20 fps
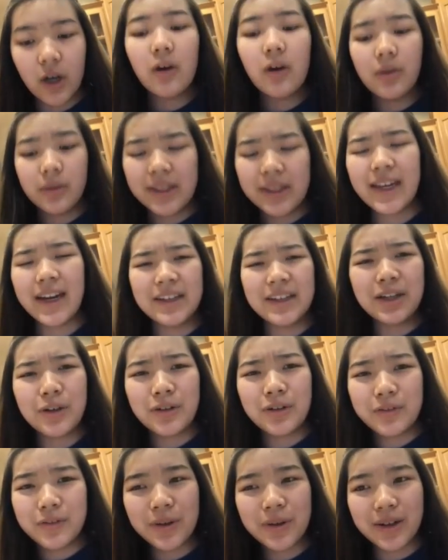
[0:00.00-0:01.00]
Oh yeah, no,
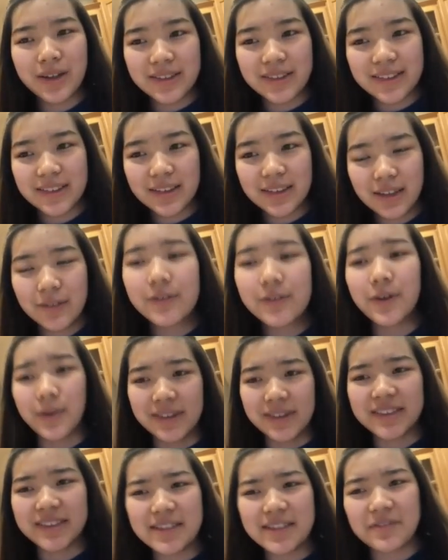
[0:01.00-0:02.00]
of course,
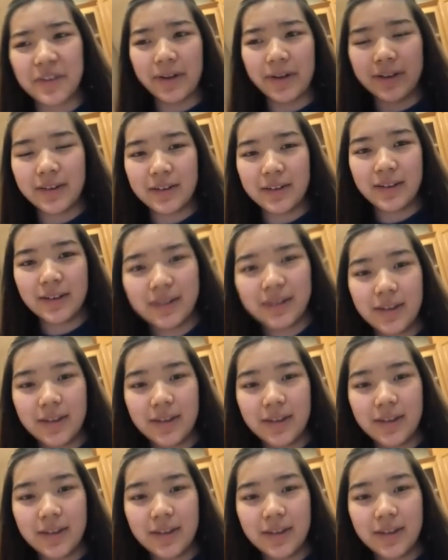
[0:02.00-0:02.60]
that's valid.